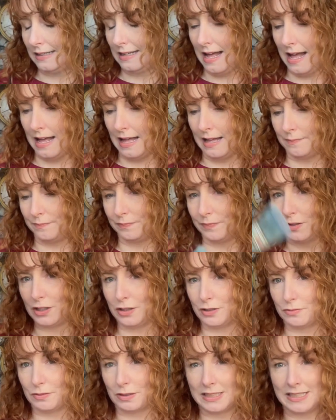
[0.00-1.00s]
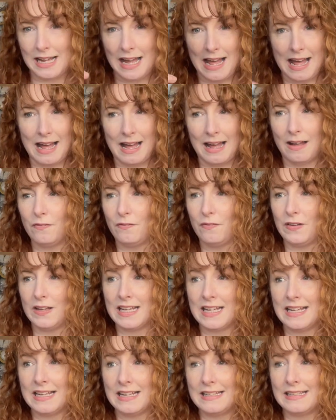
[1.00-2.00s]
um, good one to have
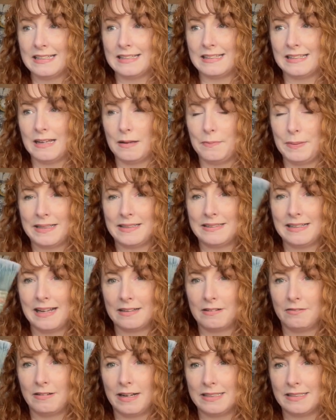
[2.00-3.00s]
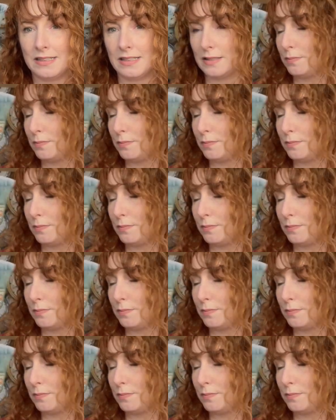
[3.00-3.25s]
is a big decorator's